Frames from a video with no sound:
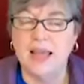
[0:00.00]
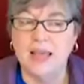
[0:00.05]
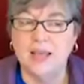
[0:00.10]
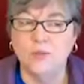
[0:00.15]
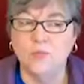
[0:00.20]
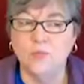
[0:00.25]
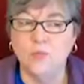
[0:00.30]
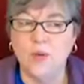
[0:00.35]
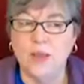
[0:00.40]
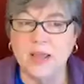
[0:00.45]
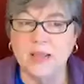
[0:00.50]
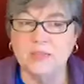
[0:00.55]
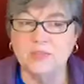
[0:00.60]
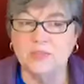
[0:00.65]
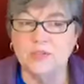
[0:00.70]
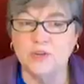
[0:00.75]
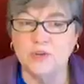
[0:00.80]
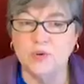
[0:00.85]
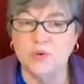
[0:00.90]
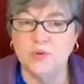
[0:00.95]
and went
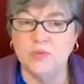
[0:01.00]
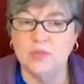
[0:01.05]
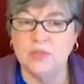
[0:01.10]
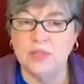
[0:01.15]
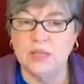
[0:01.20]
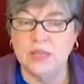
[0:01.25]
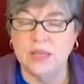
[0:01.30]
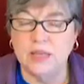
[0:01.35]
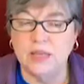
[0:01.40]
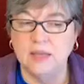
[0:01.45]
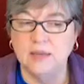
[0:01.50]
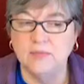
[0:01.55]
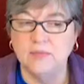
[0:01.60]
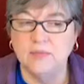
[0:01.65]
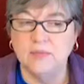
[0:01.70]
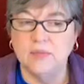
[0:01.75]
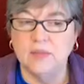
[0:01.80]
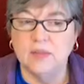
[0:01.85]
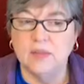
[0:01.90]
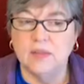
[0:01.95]
to the
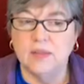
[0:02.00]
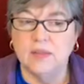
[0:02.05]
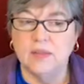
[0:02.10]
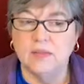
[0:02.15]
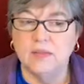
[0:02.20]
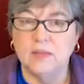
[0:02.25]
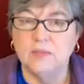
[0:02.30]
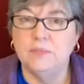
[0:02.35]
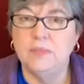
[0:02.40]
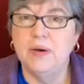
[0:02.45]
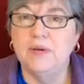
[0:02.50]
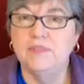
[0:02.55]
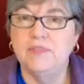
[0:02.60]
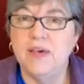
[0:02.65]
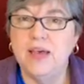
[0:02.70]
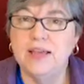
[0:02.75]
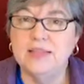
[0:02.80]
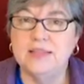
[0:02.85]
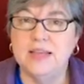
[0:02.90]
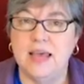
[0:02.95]

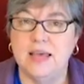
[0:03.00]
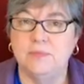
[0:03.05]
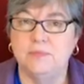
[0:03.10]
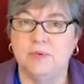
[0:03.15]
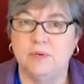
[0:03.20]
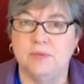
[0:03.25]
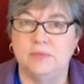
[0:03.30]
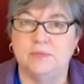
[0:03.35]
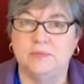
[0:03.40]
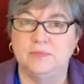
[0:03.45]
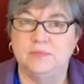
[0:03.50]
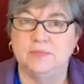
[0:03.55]
buffet table.